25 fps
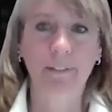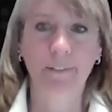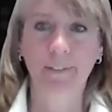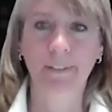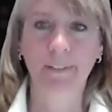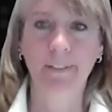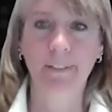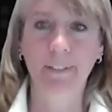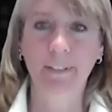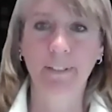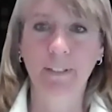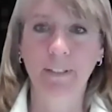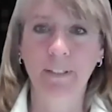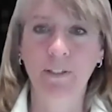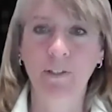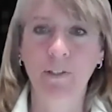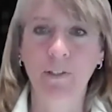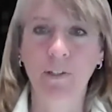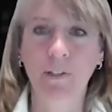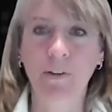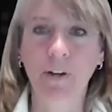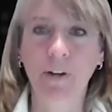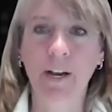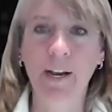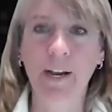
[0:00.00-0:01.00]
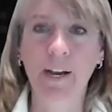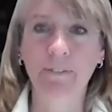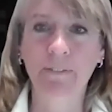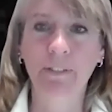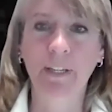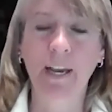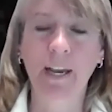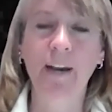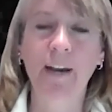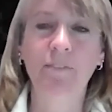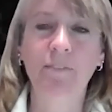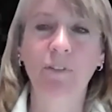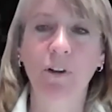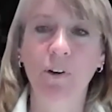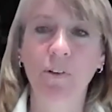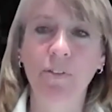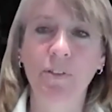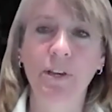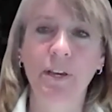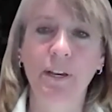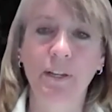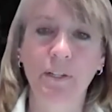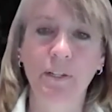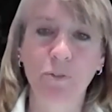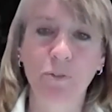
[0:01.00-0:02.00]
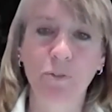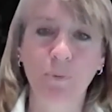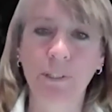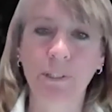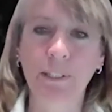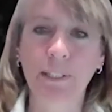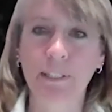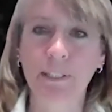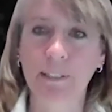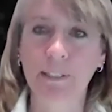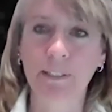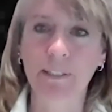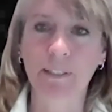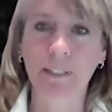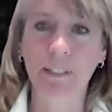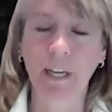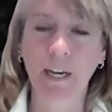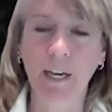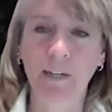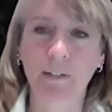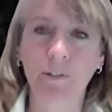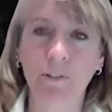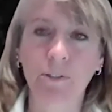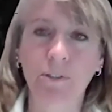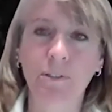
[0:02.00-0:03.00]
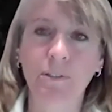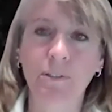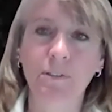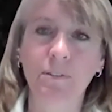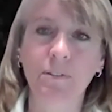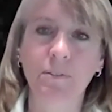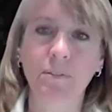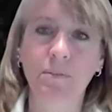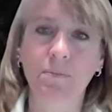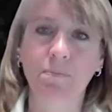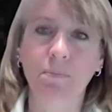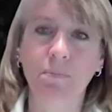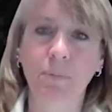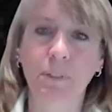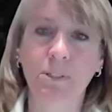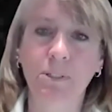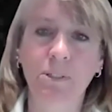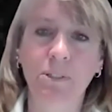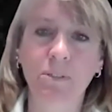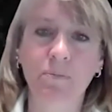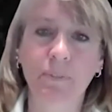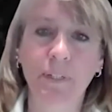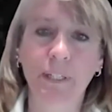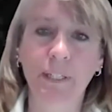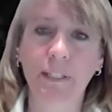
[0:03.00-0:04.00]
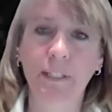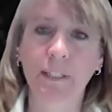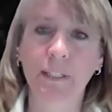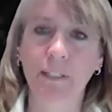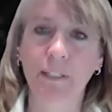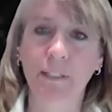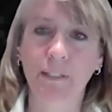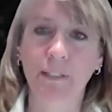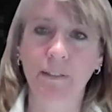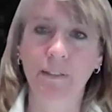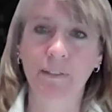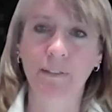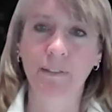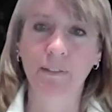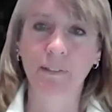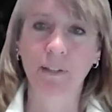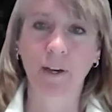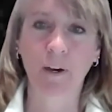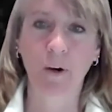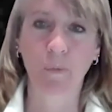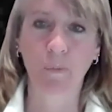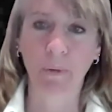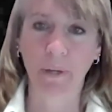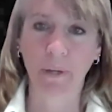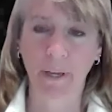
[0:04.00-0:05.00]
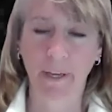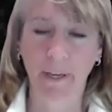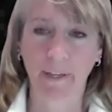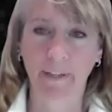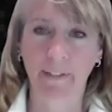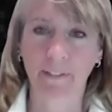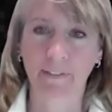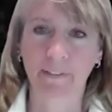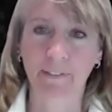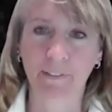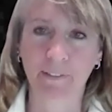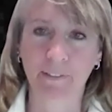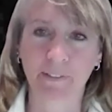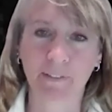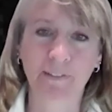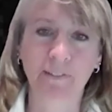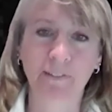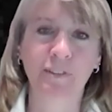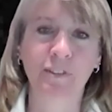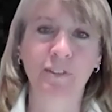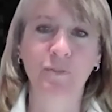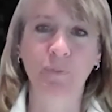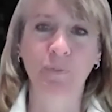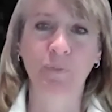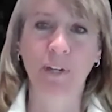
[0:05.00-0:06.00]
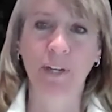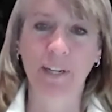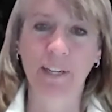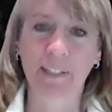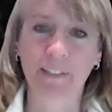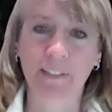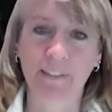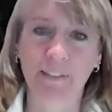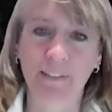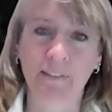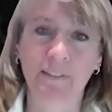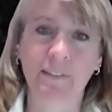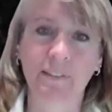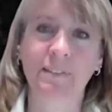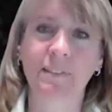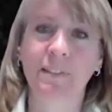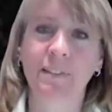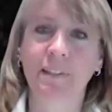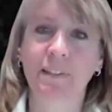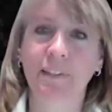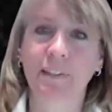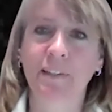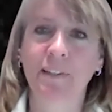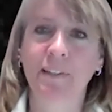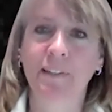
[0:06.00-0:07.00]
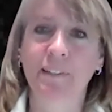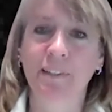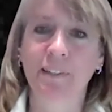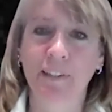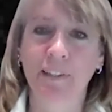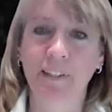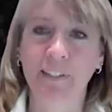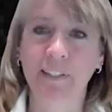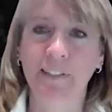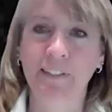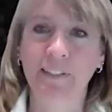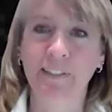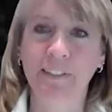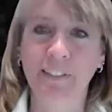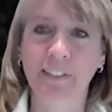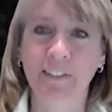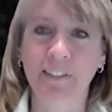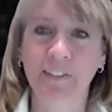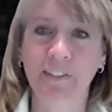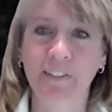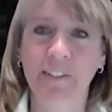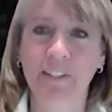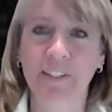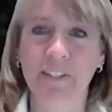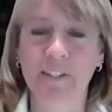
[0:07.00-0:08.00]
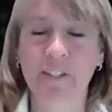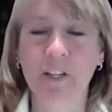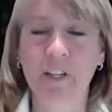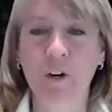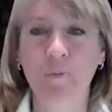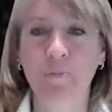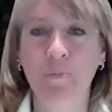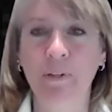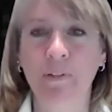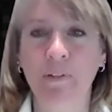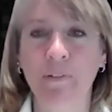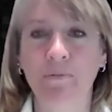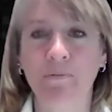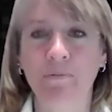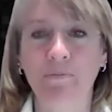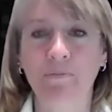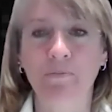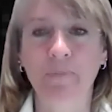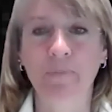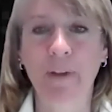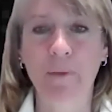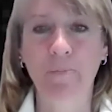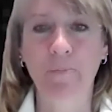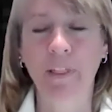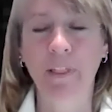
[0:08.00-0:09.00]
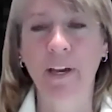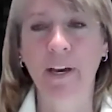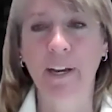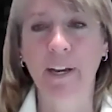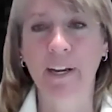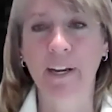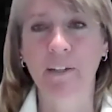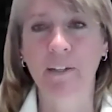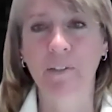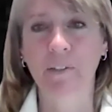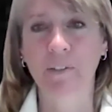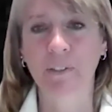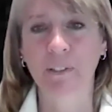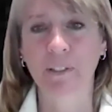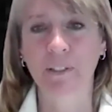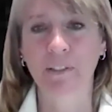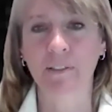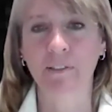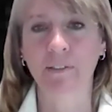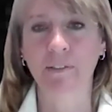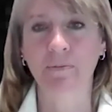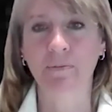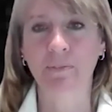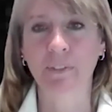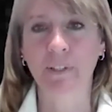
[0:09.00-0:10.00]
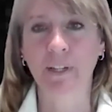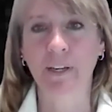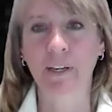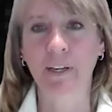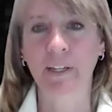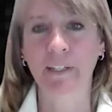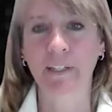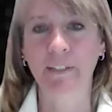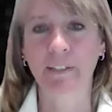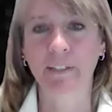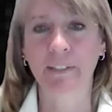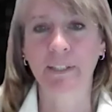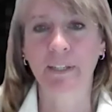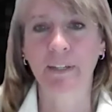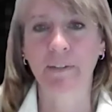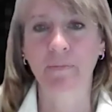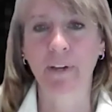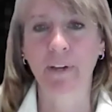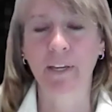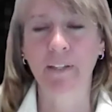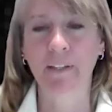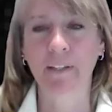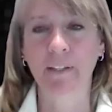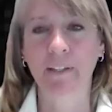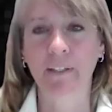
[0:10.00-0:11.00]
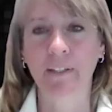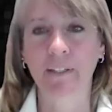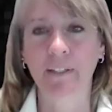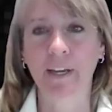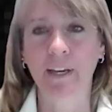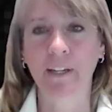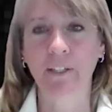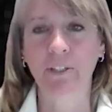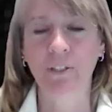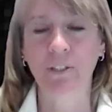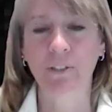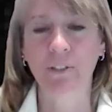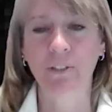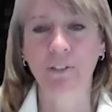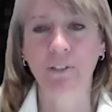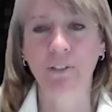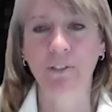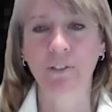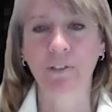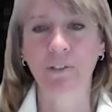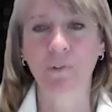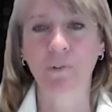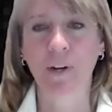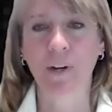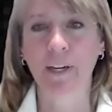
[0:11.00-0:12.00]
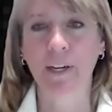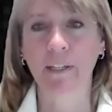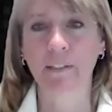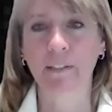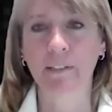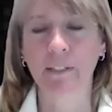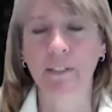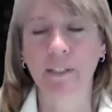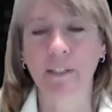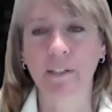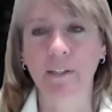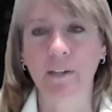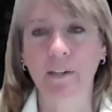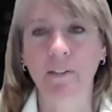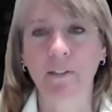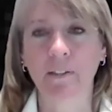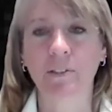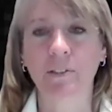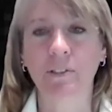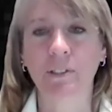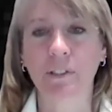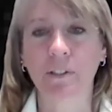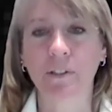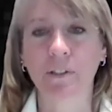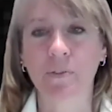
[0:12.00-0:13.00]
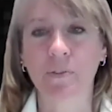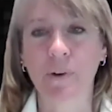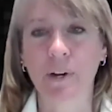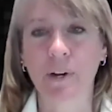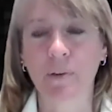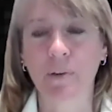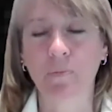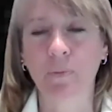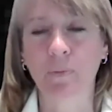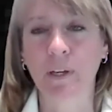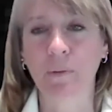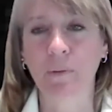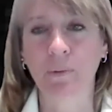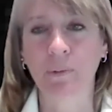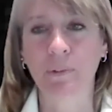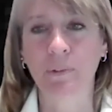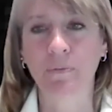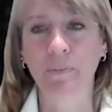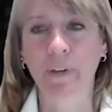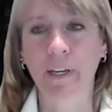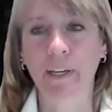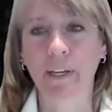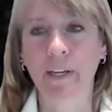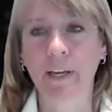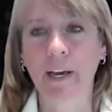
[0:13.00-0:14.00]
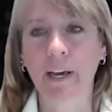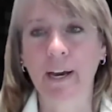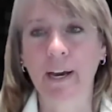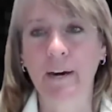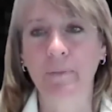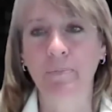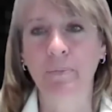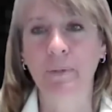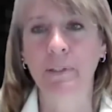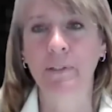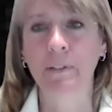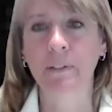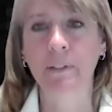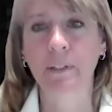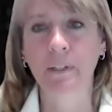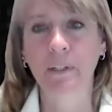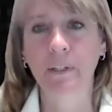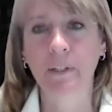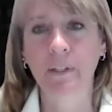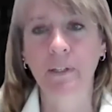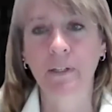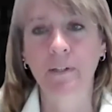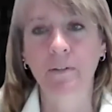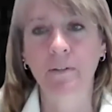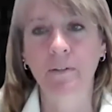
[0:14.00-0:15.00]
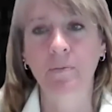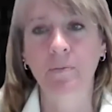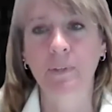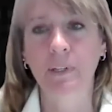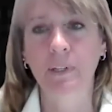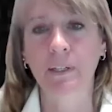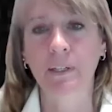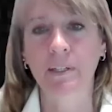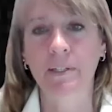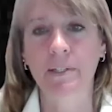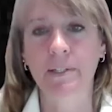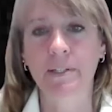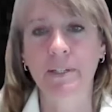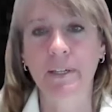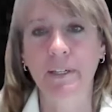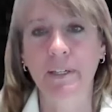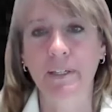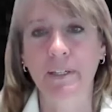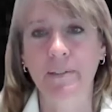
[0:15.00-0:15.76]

you don't have to have all the expertise in-house, but you might need a helping hand, some guidance. Let us help you map that out and make the connections to the right technology and the right people to make it happen. Because